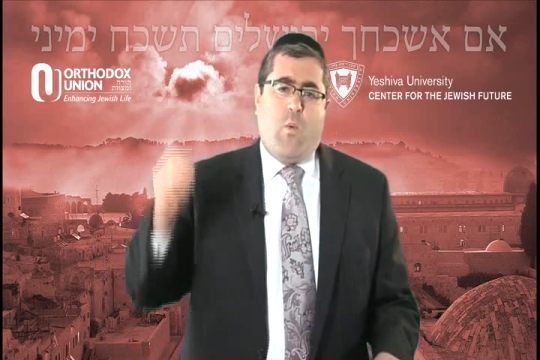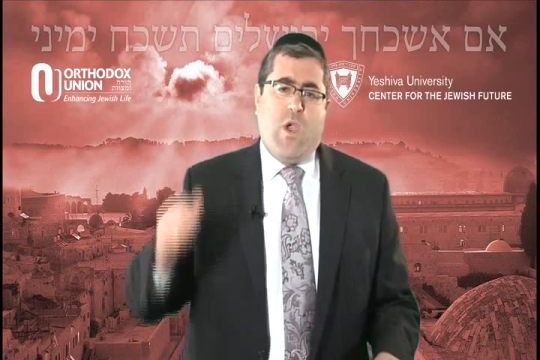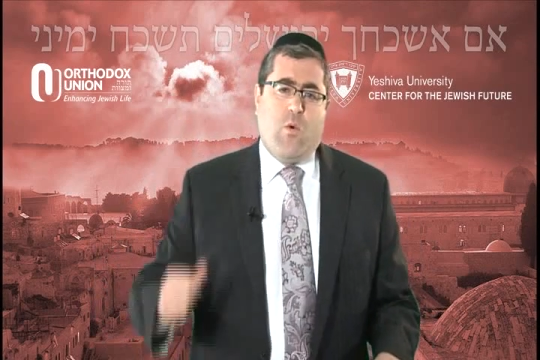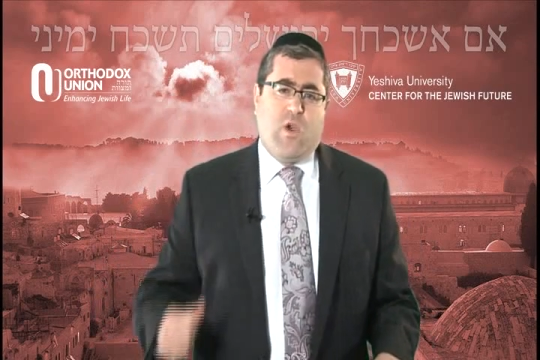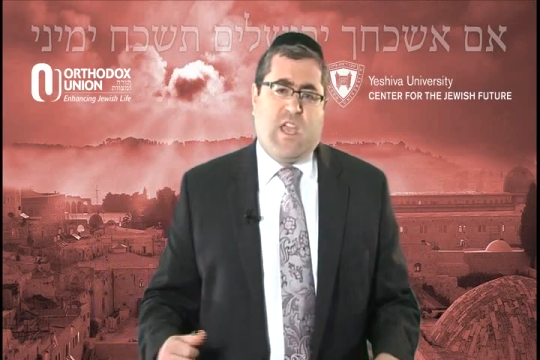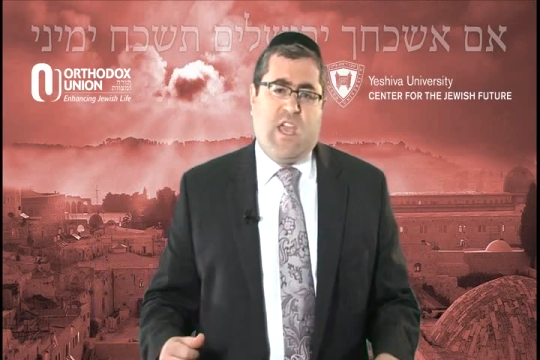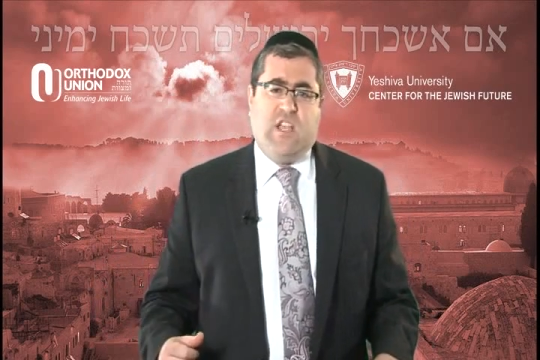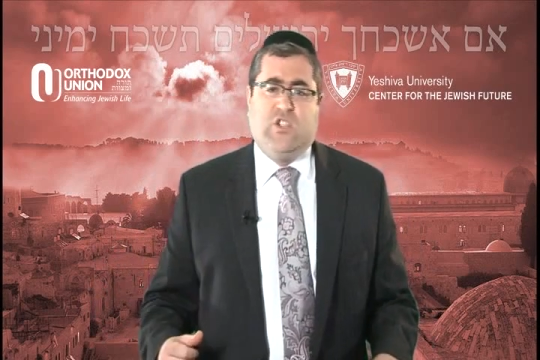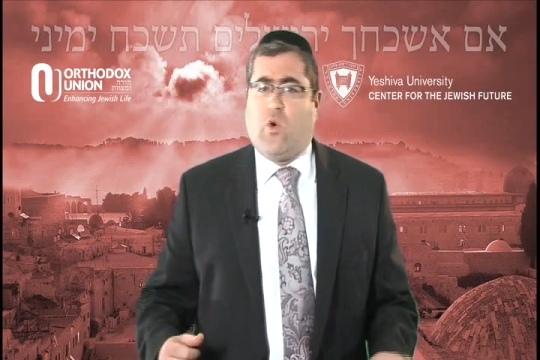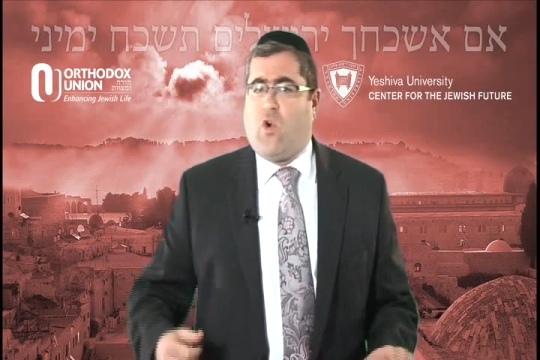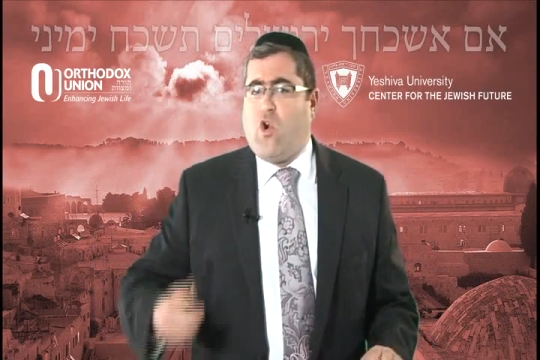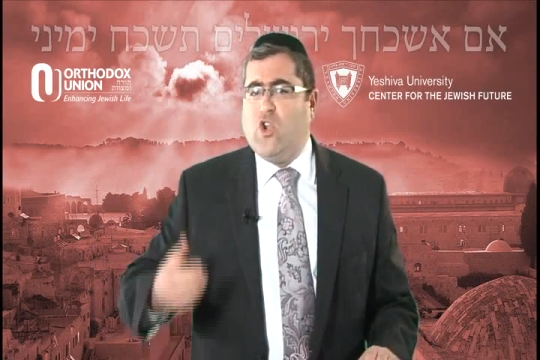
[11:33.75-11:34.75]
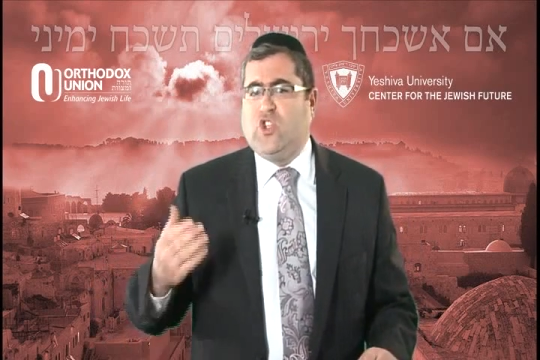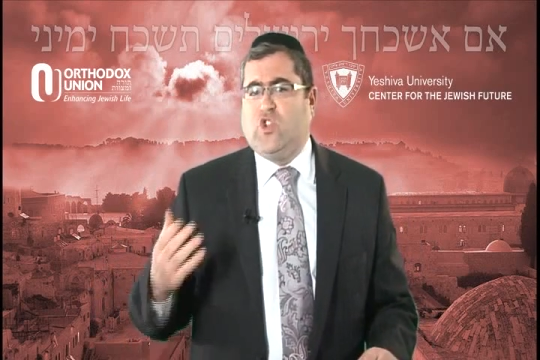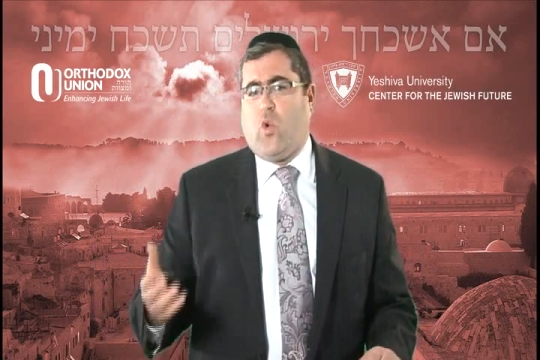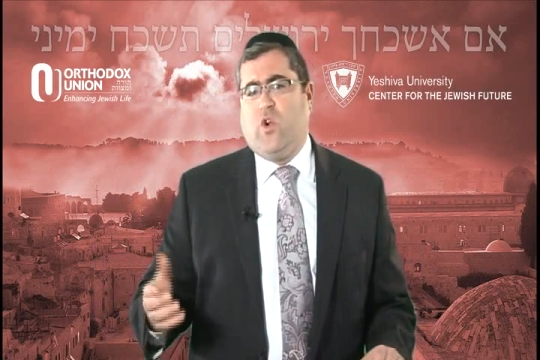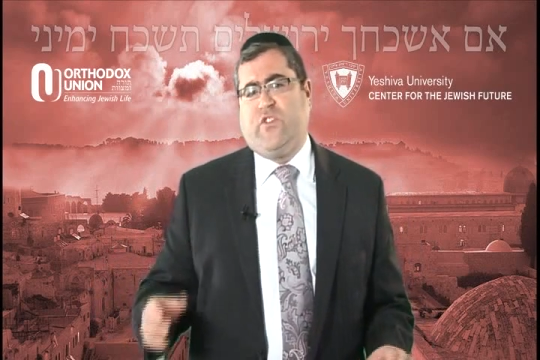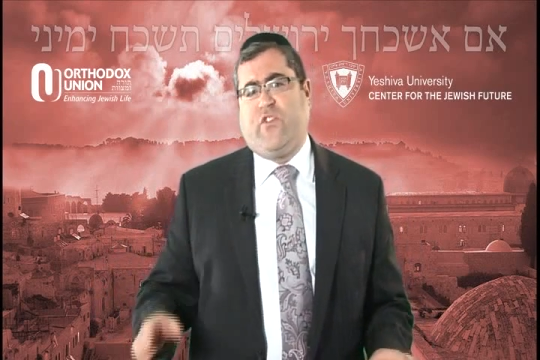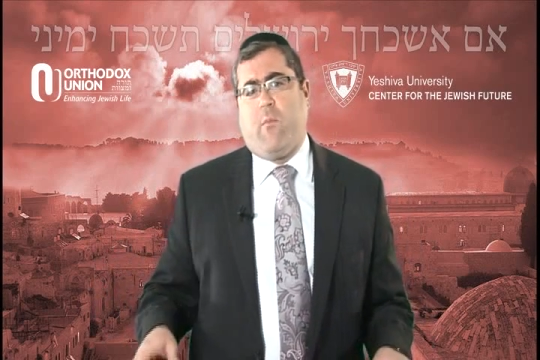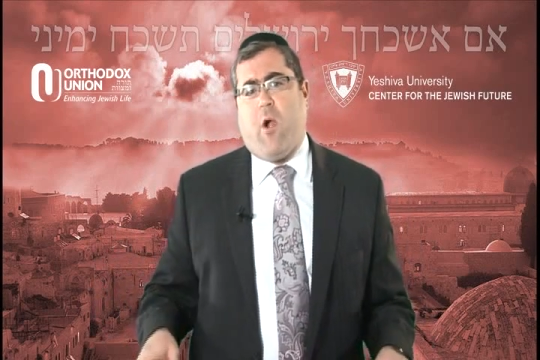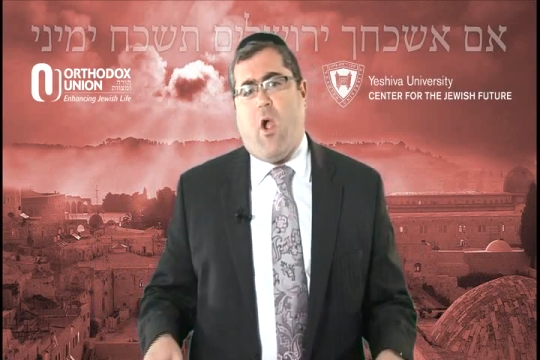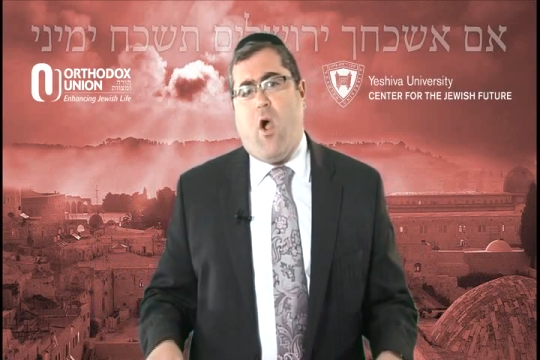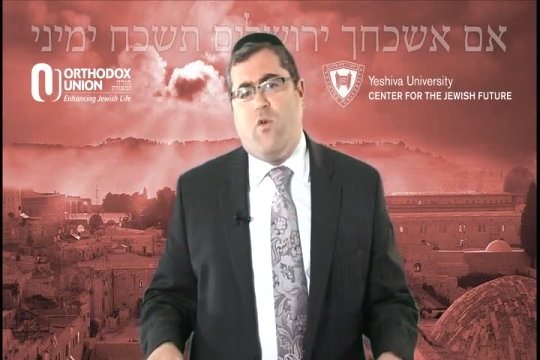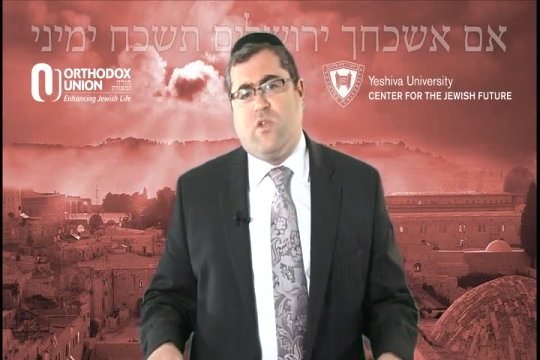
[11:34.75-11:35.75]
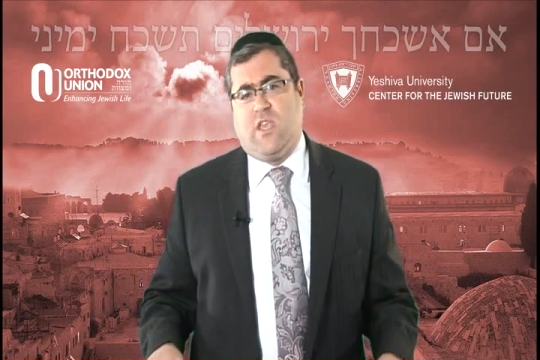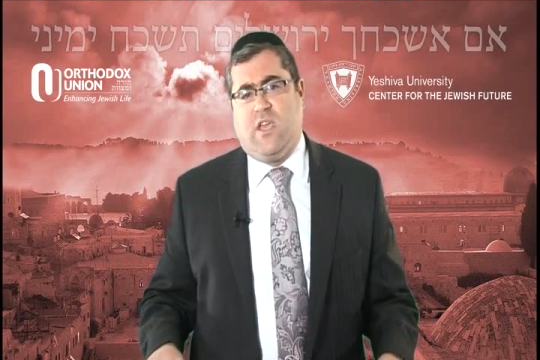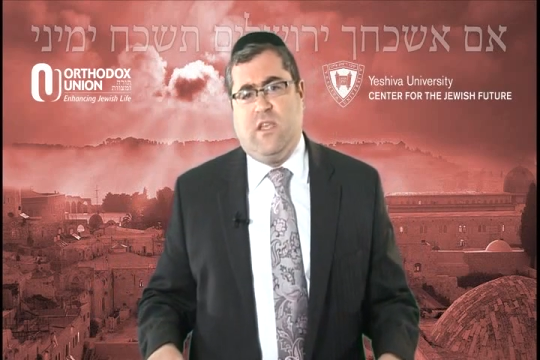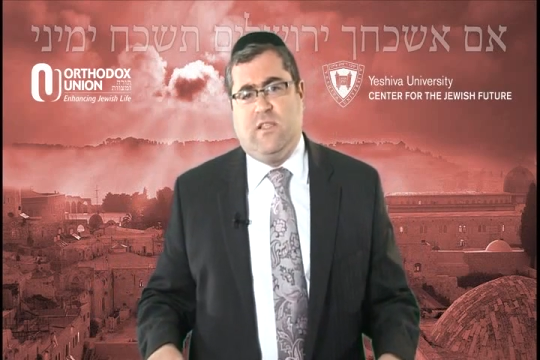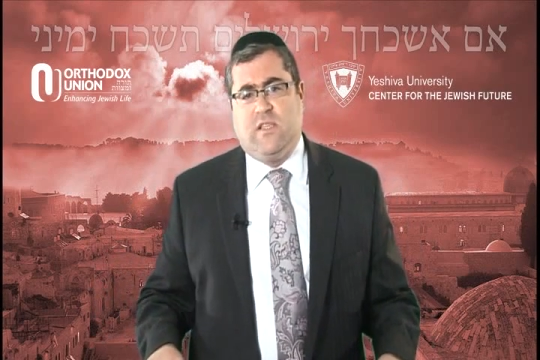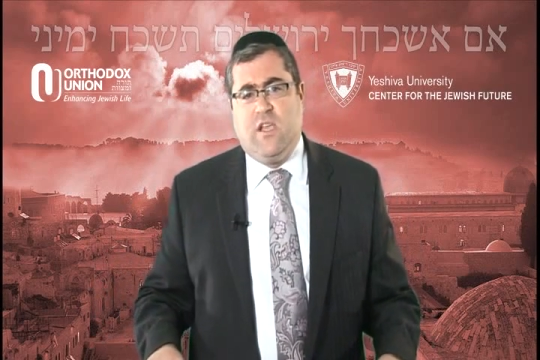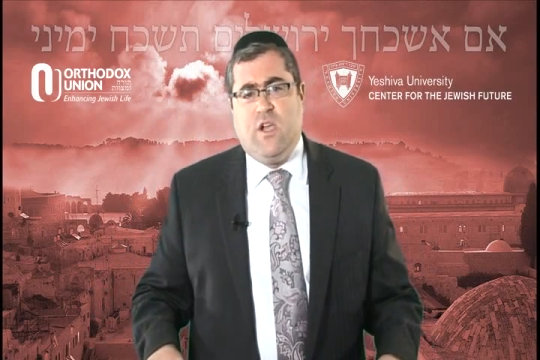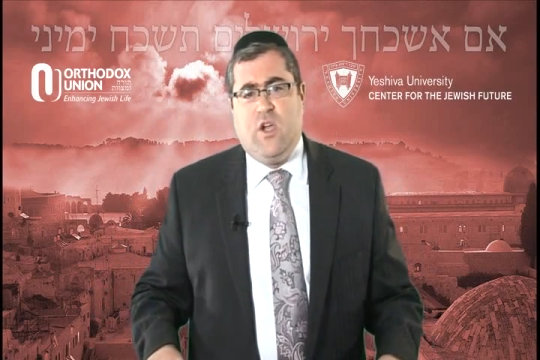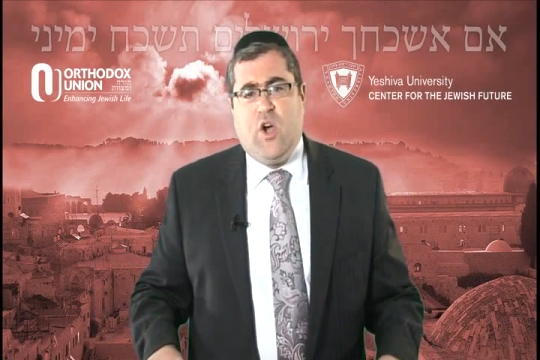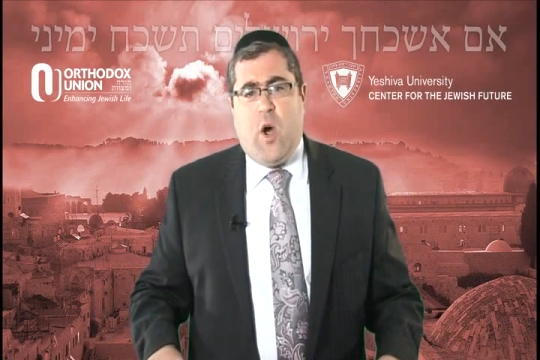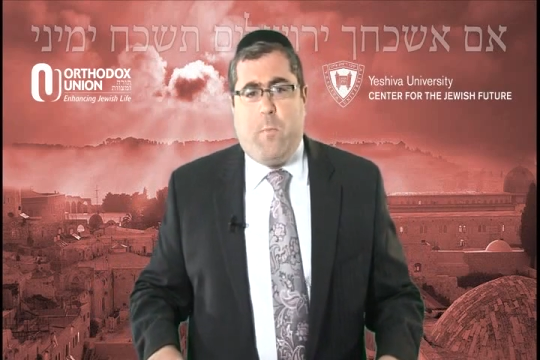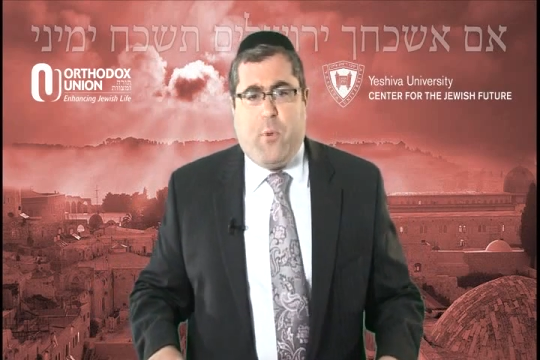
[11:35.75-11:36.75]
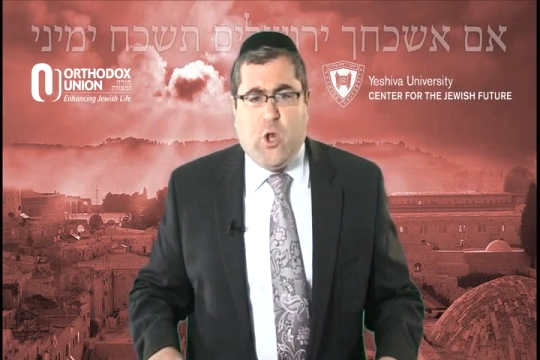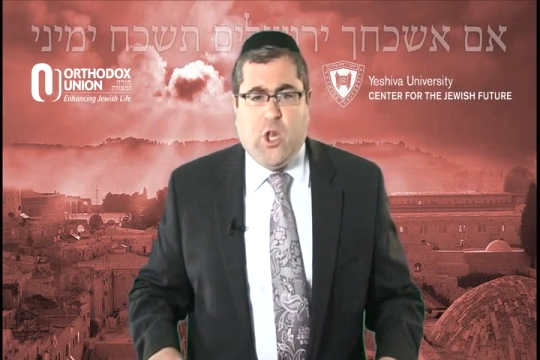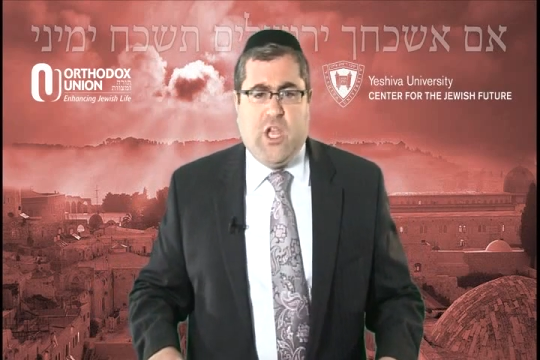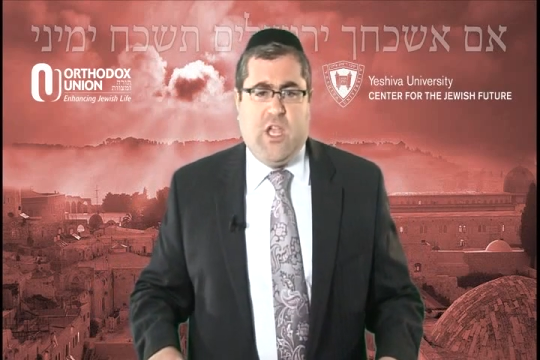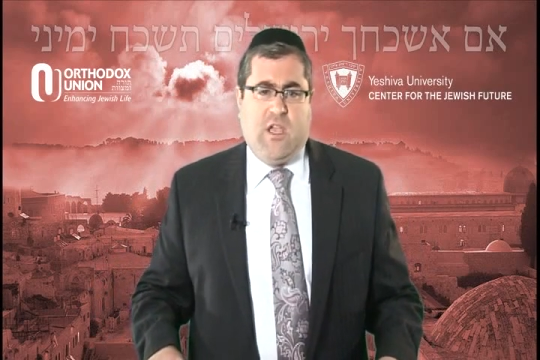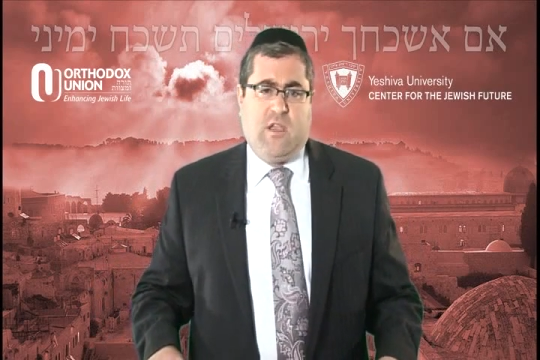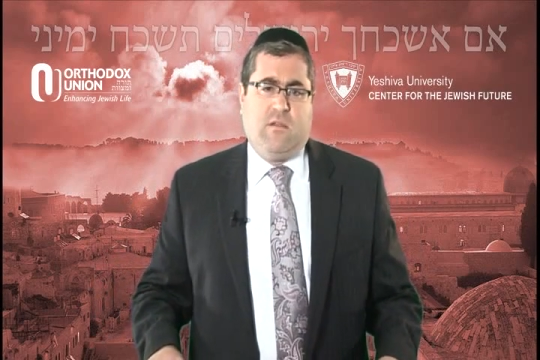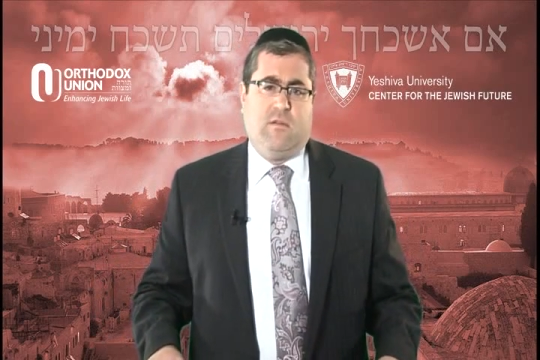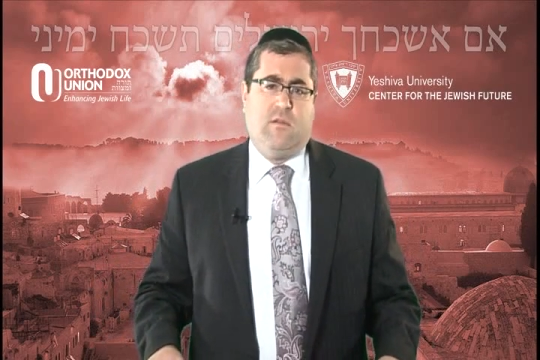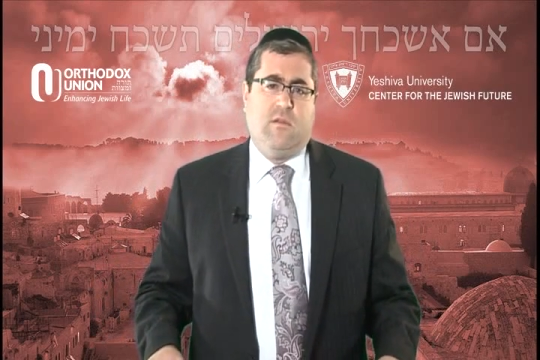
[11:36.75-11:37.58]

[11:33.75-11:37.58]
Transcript: we were kids or heard stories from our own kids of bullying?